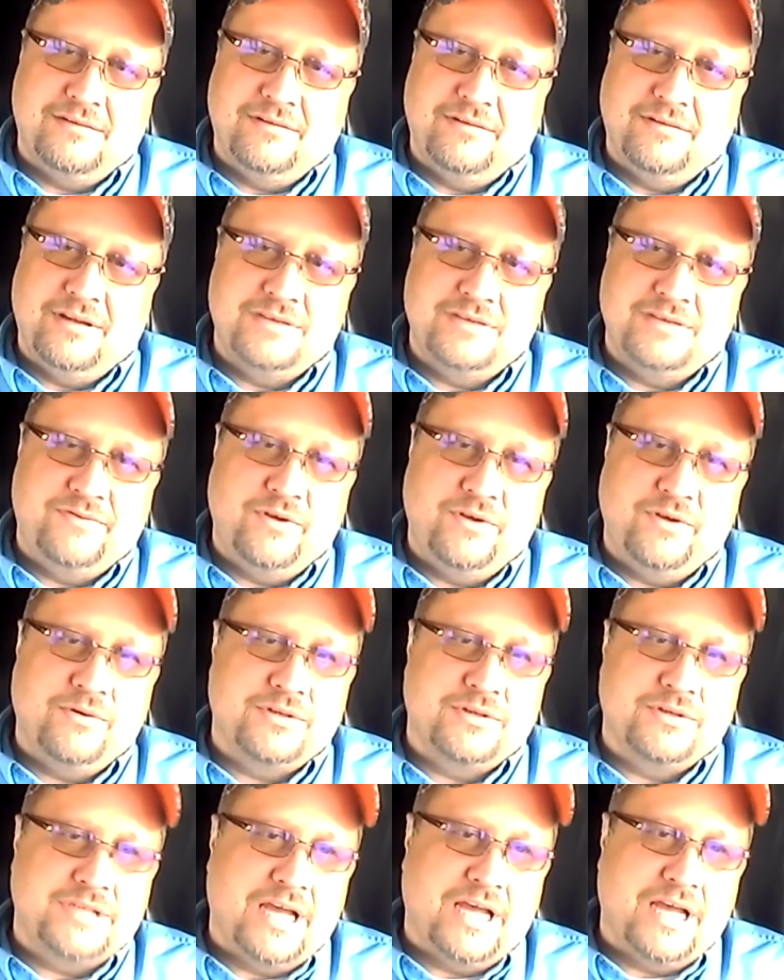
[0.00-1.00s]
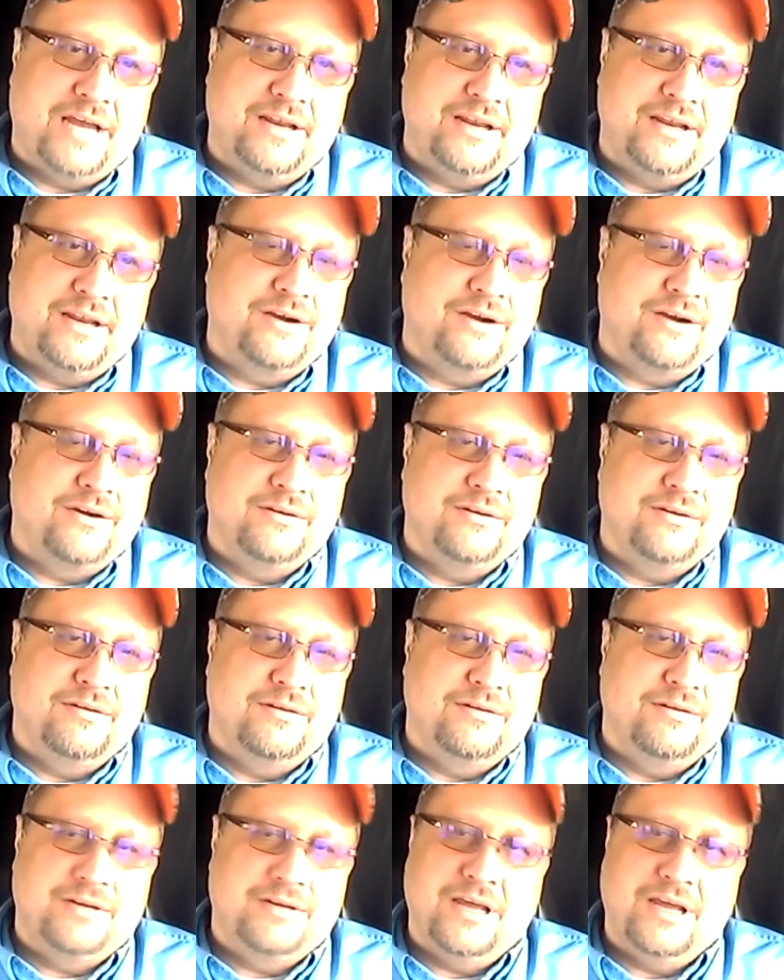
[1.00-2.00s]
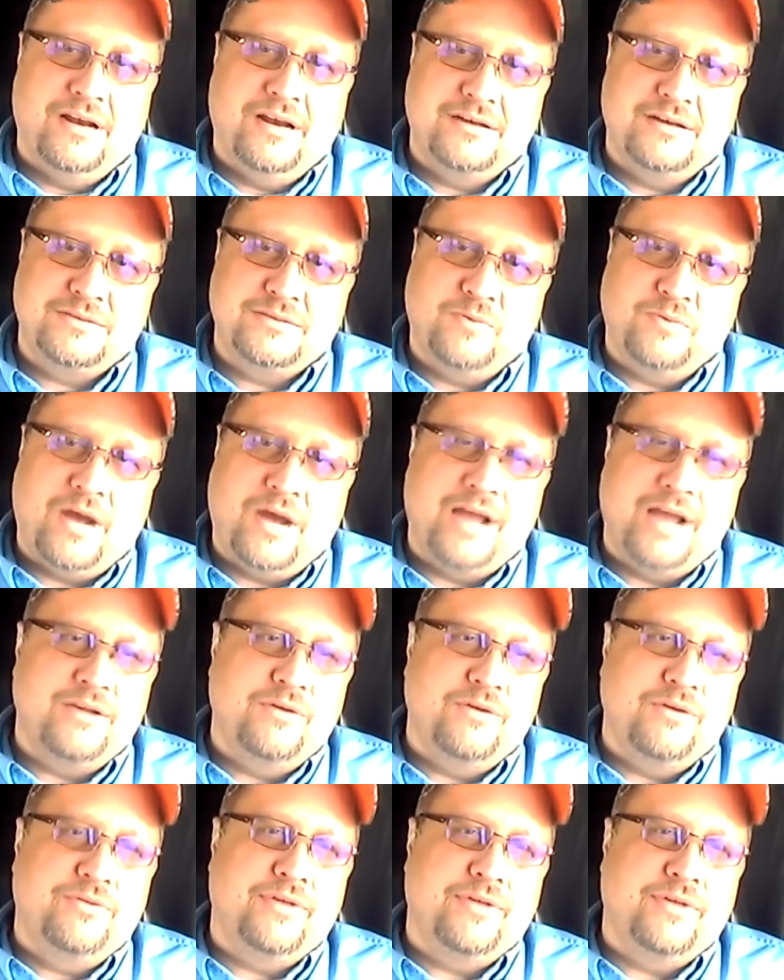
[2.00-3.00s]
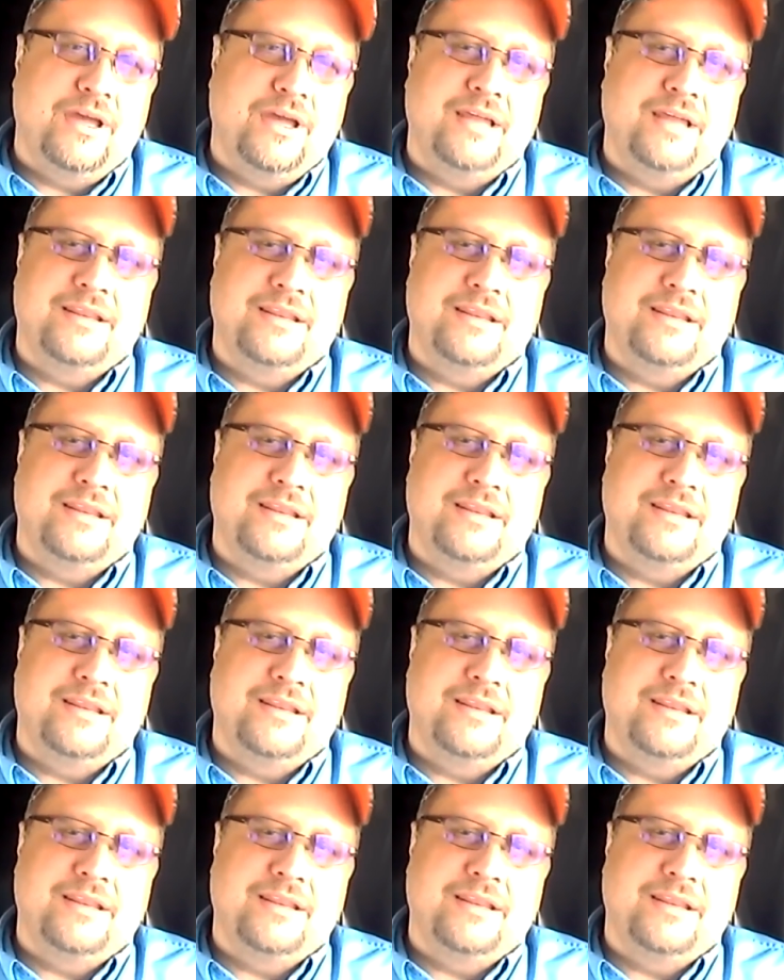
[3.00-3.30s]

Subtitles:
these viewers out here, tell us why you think